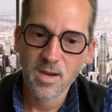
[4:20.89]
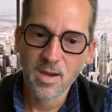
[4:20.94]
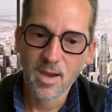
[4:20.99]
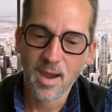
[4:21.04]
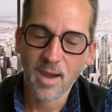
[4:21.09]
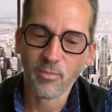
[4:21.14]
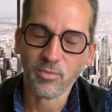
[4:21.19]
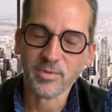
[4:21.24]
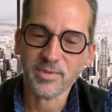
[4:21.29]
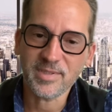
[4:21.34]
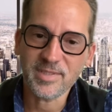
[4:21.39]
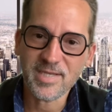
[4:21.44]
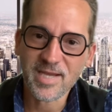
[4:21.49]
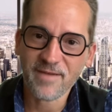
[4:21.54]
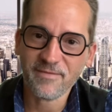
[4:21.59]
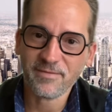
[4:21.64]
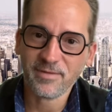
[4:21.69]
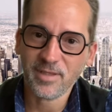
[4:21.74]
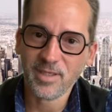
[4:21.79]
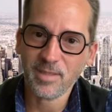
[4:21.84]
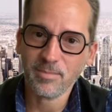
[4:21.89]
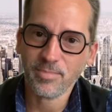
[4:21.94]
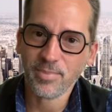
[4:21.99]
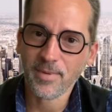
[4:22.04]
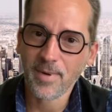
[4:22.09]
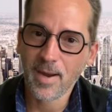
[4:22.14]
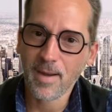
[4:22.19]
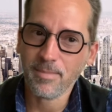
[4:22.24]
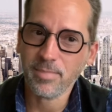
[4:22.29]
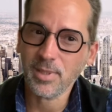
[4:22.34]
I will definitely
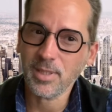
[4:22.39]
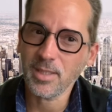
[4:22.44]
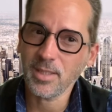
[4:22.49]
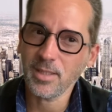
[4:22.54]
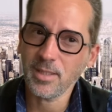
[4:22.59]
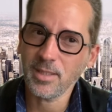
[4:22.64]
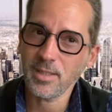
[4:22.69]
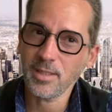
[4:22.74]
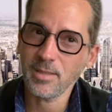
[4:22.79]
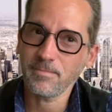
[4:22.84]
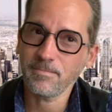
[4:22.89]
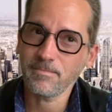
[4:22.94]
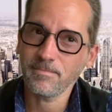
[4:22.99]
probably...